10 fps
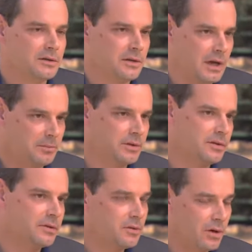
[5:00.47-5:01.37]
it
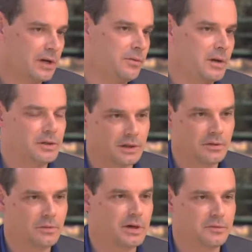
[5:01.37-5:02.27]
happens quite rapidly and quite